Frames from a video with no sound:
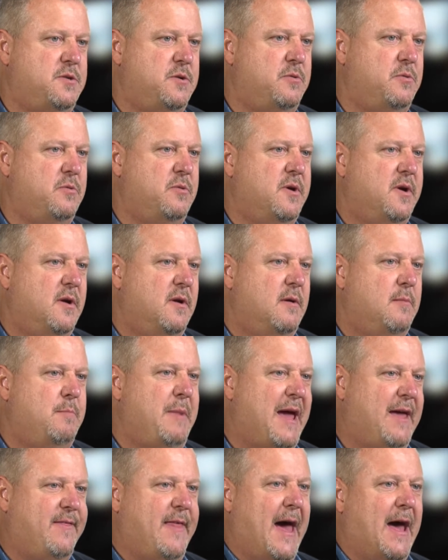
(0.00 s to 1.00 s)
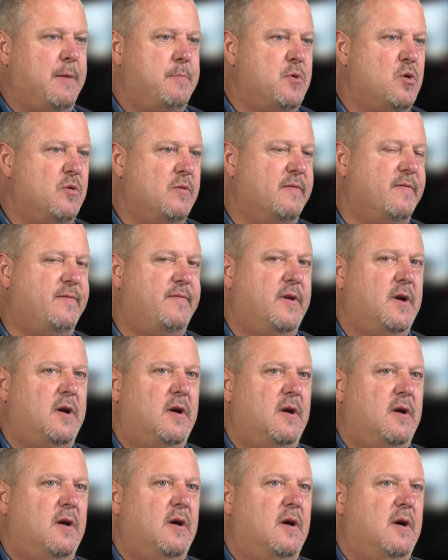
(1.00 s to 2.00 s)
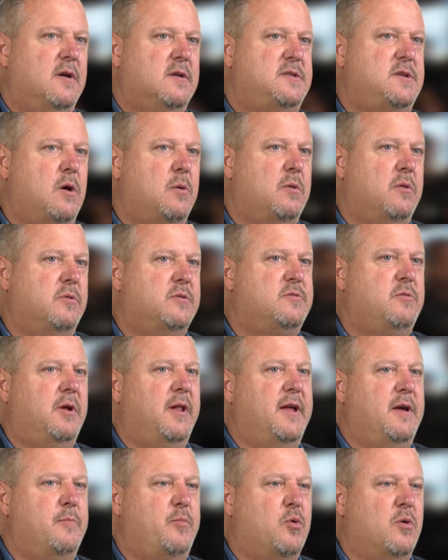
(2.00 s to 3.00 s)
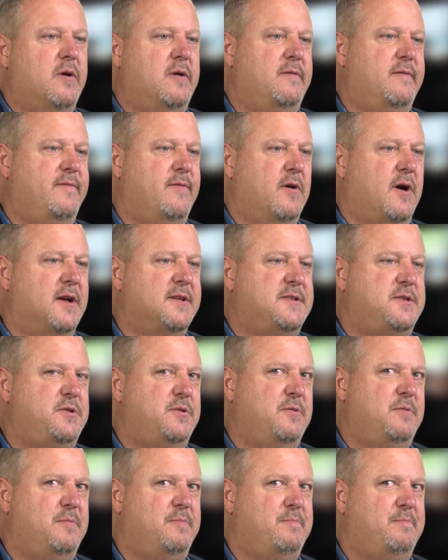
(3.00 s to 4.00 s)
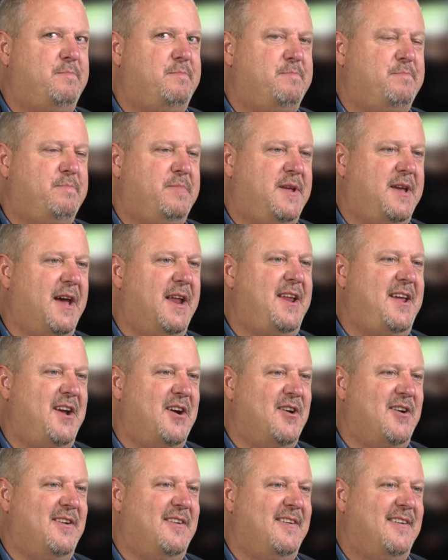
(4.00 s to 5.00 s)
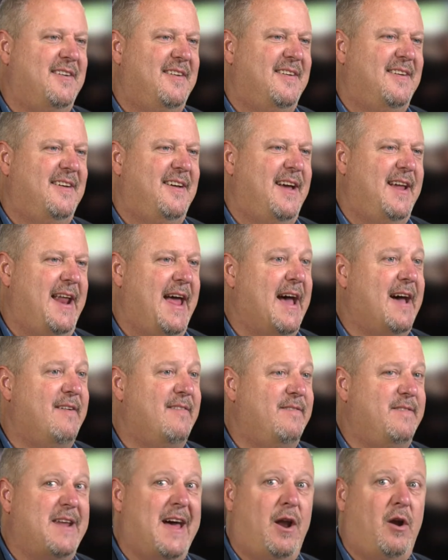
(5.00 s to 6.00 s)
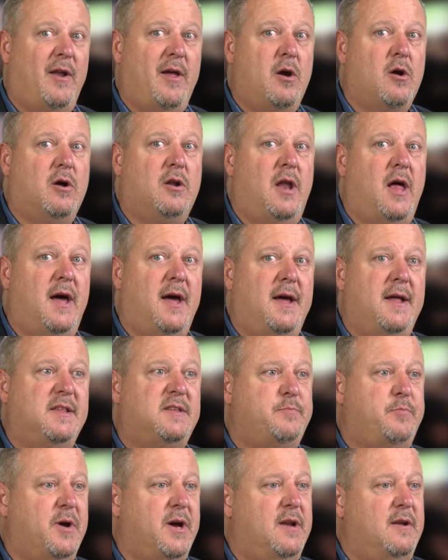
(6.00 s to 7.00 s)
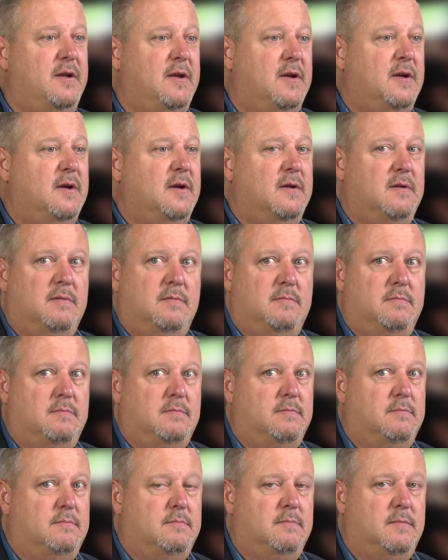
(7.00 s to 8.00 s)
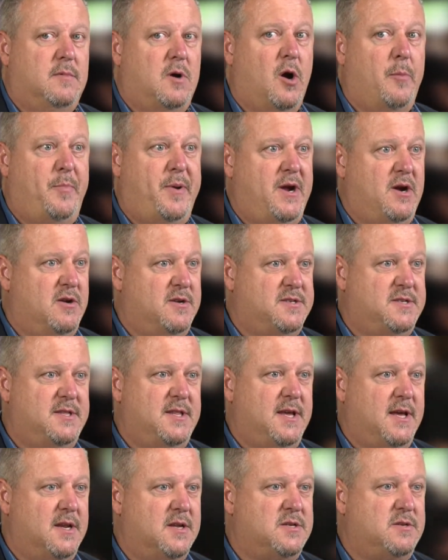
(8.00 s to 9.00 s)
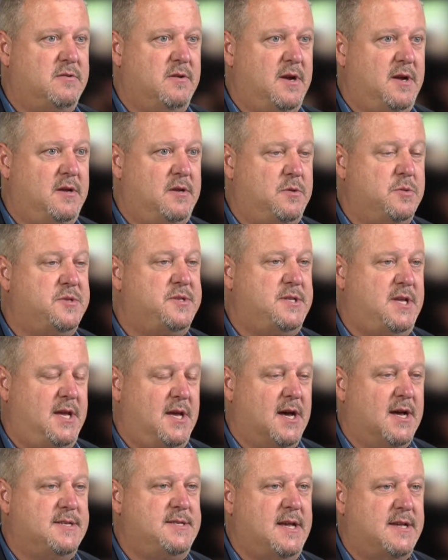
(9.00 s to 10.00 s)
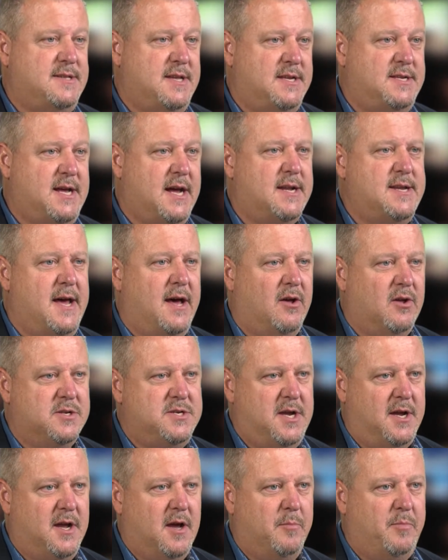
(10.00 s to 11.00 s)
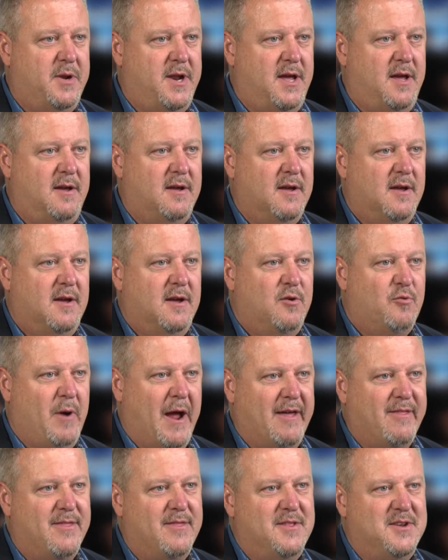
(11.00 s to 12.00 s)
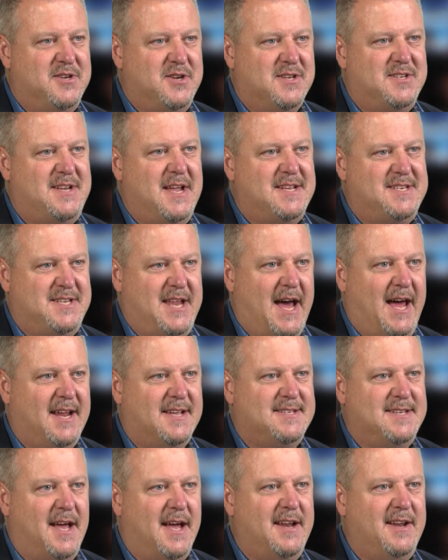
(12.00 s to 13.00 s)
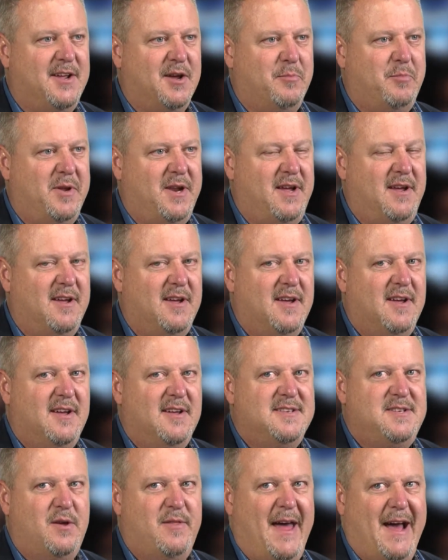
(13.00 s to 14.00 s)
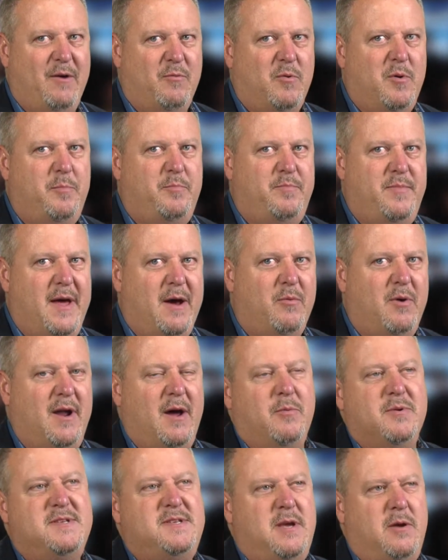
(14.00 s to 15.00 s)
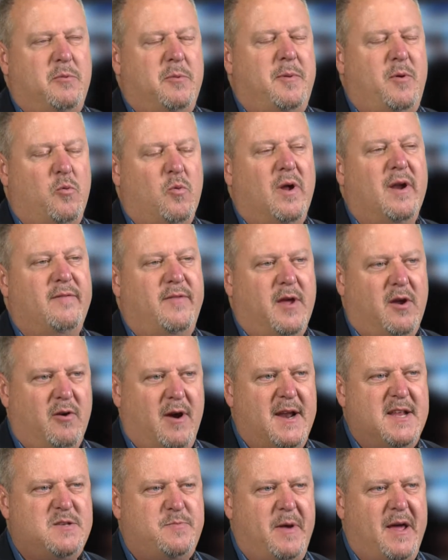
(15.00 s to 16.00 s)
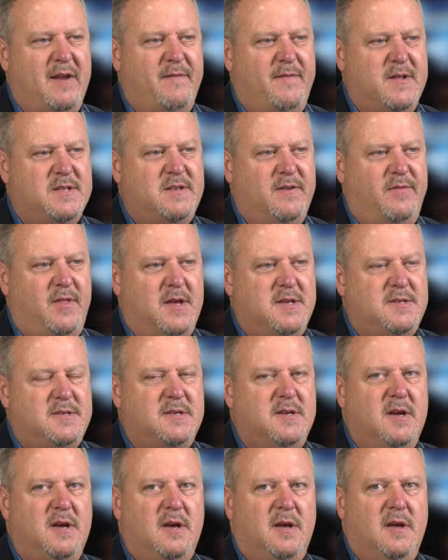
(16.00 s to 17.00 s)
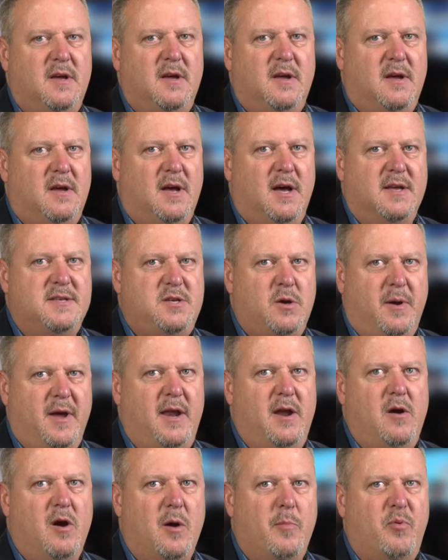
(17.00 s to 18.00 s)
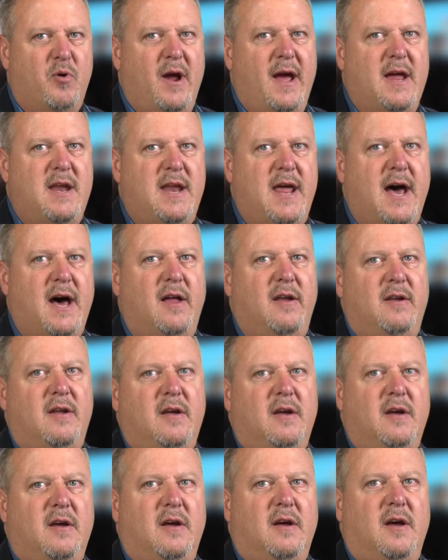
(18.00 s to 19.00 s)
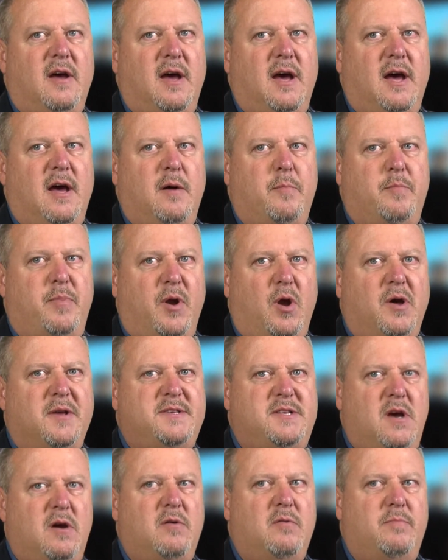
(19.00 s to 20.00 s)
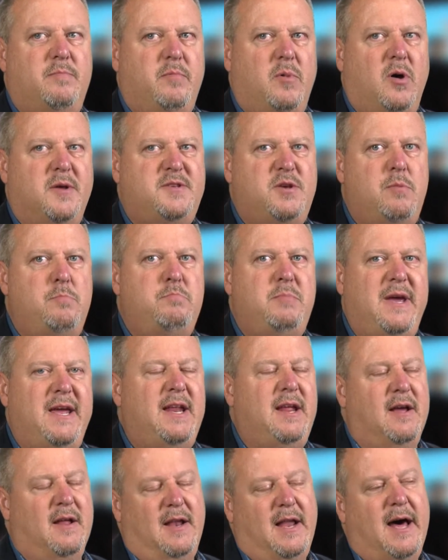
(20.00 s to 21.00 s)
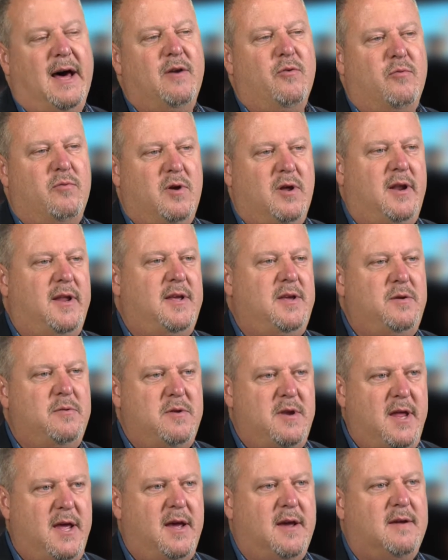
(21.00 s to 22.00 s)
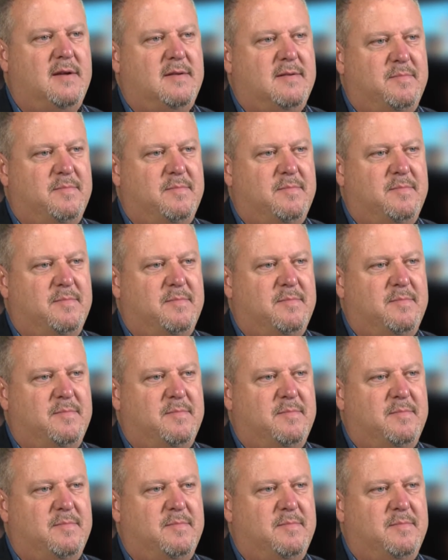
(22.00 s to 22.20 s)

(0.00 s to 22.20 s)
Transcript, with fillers: to make that move. So it was really important for us to get here and have not only our clients but our peers in the industry to see us as a technology company rather than just a static sign company. So that would that would I would say would be one of the greatest benefits of this. Uh, so getting our brand out, uh, but also also meeting a lot of really unique